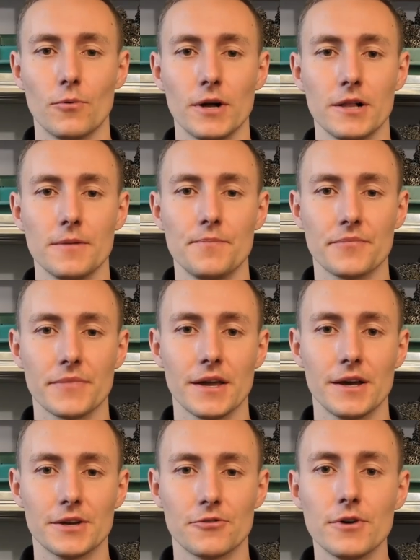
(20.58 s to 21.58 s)
Well,
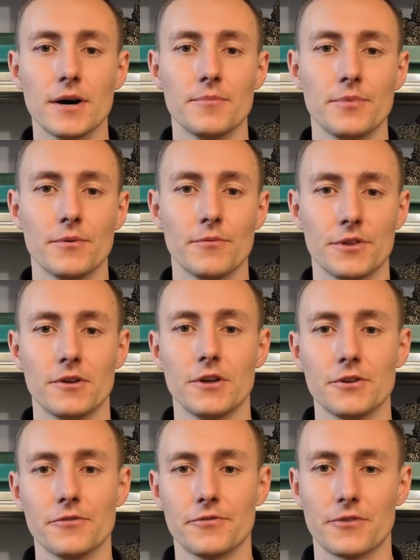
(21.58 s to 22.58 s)
I grew up with a
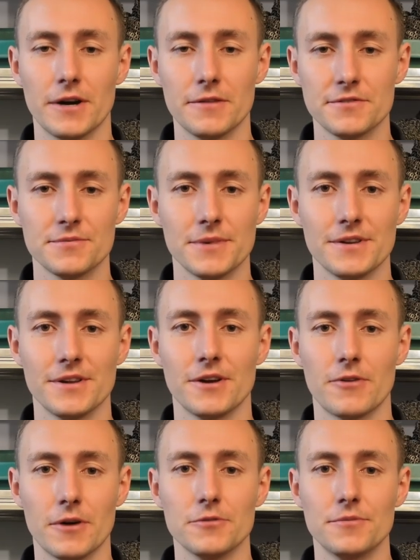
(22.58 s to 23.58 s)
lot of craftsmen
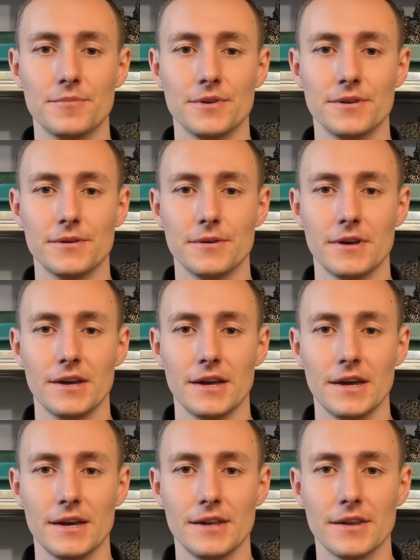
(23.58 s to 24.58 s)
around me,
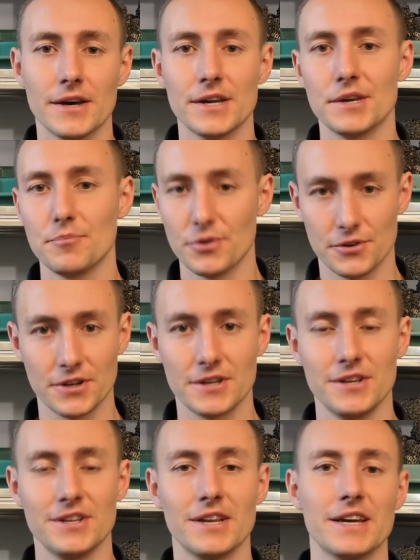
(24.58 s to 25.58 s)
and I
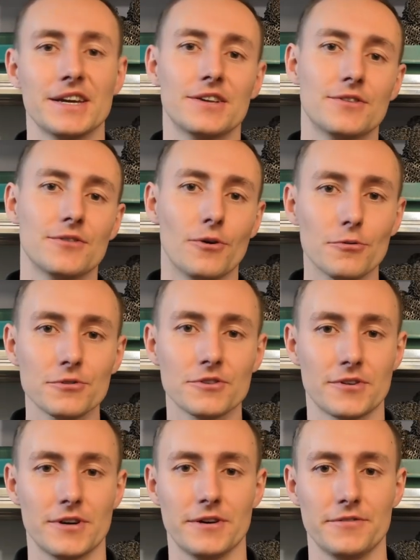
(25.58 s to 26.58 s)
particularly liked old
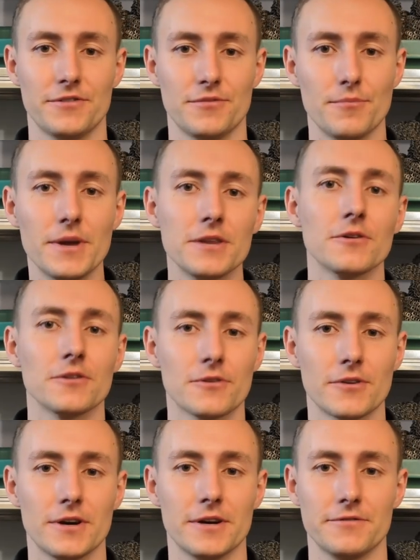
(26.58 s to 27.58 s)
crafts, manual
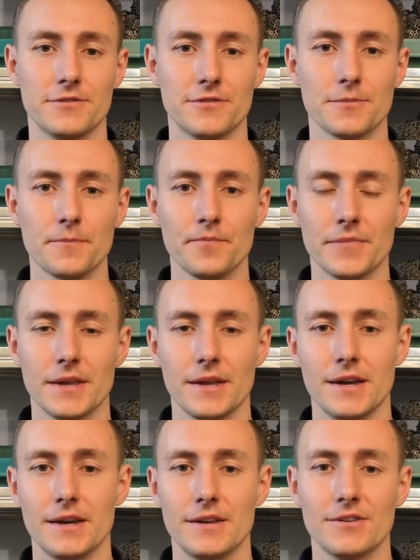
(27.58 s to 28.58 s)
crafts.
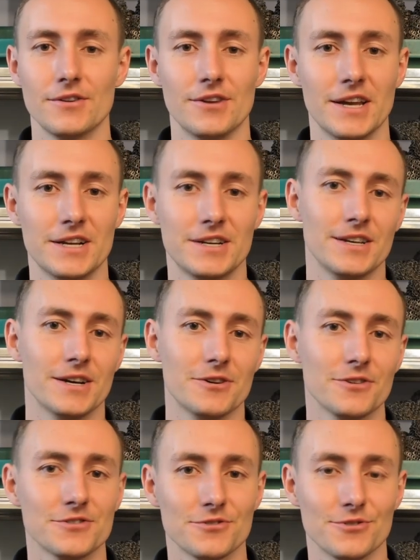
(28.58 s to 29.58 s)
And likely I
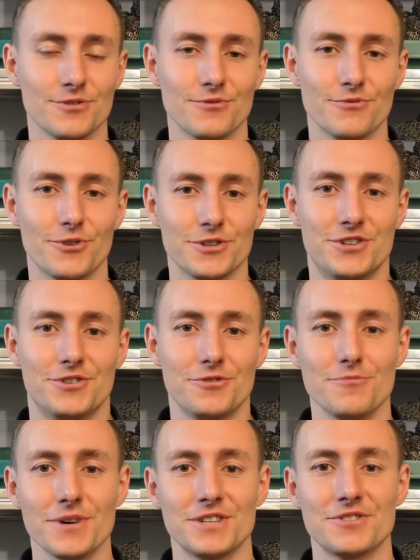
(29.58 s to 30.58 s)
also watched
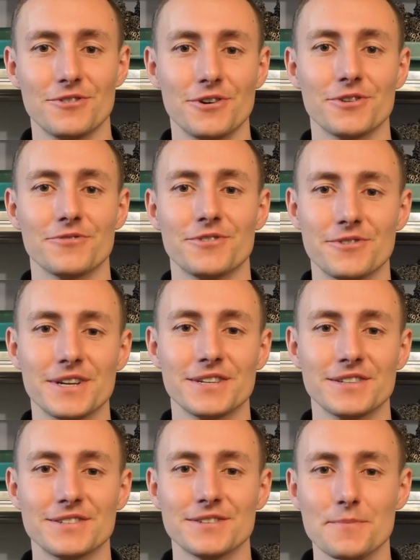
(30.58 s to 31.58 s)
too much Lord of the
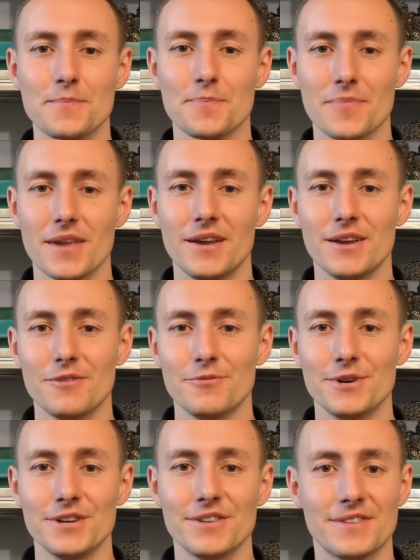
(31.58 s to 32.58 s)
Rings.
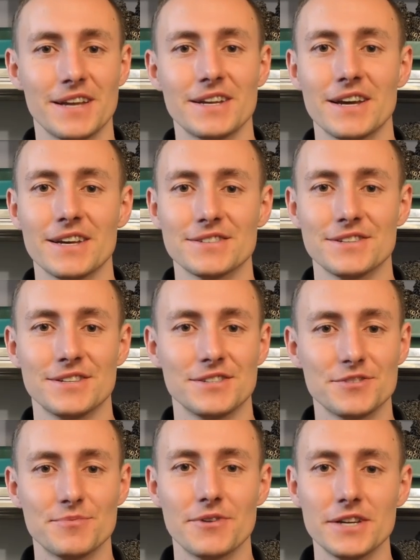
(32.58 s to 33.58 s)
With that as an
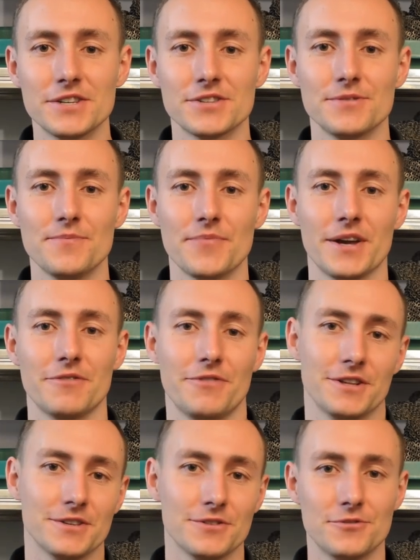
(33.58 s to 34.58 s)
inspiration, I felt